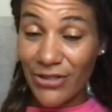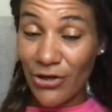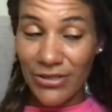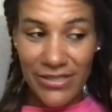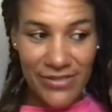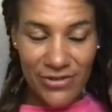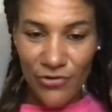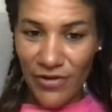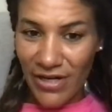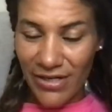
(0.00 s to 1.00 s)
no, this
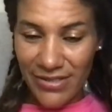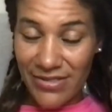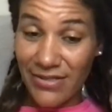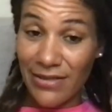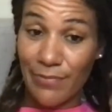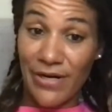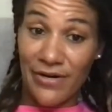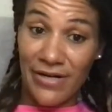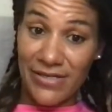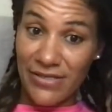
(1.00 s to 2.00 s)
over there, that's a little
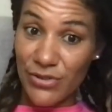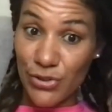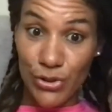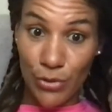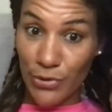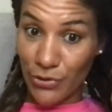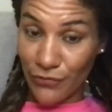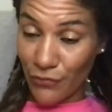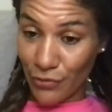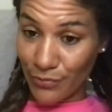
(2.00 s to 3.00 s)
paradise. It's so
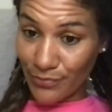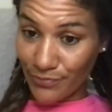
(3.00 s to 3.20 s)
beautiful.